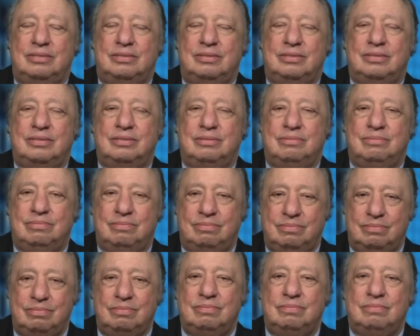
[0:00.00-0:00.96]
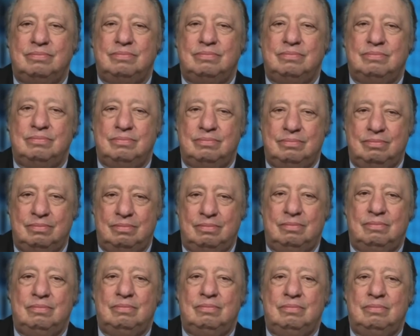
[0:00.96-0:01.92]

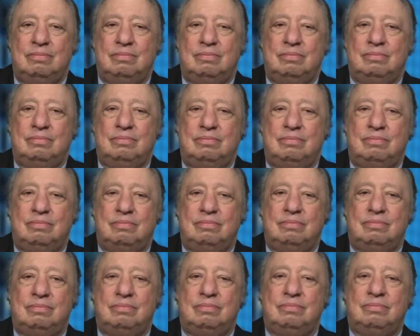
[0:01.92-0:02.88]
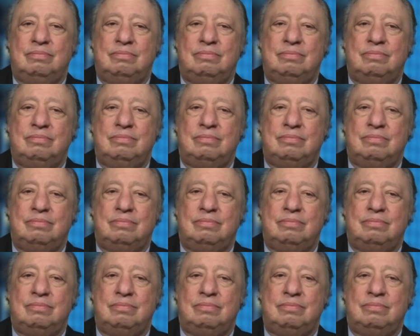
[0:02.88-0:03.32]
(not speaking)